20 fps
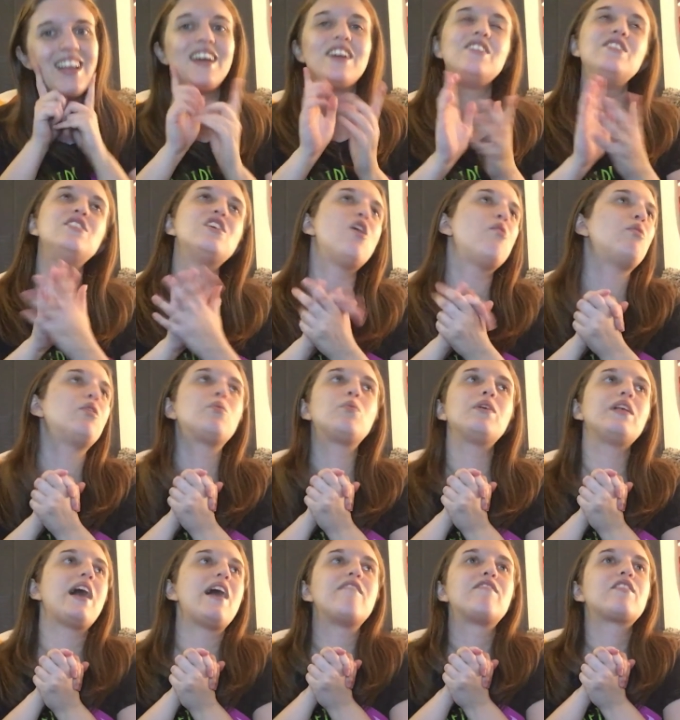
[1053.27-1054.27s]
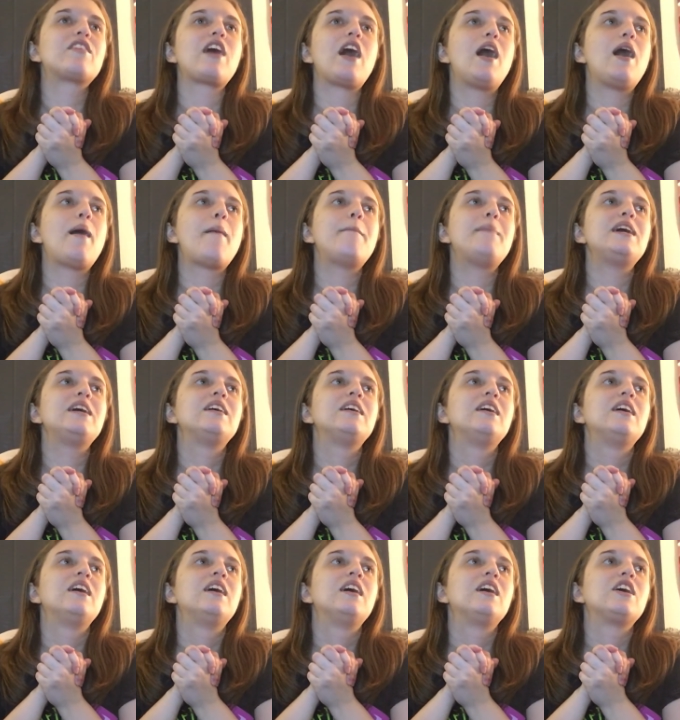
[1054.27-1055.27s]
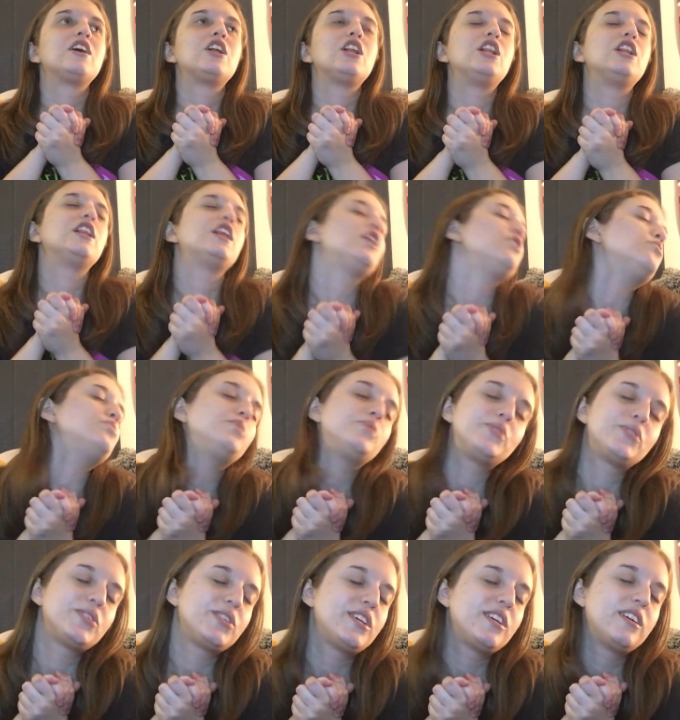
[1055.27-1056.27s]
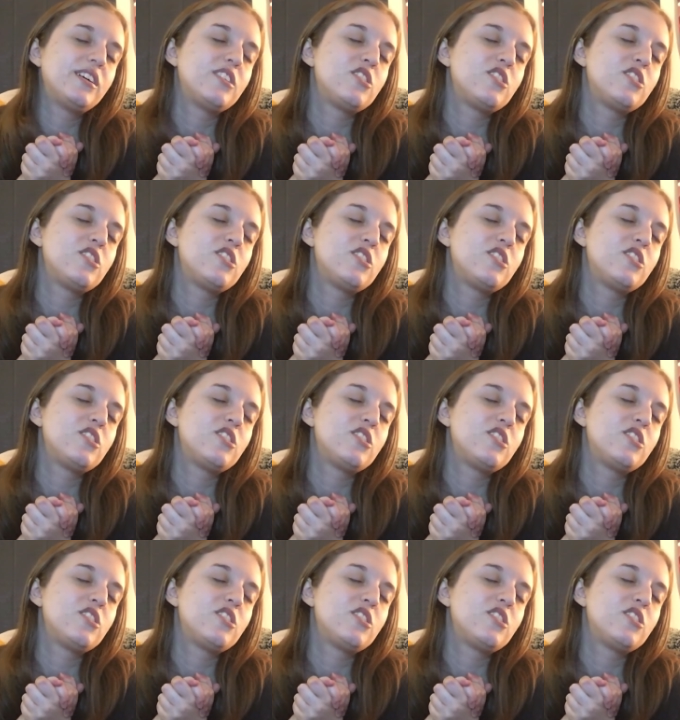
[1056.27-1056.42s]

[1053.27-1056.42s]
No one will ever come close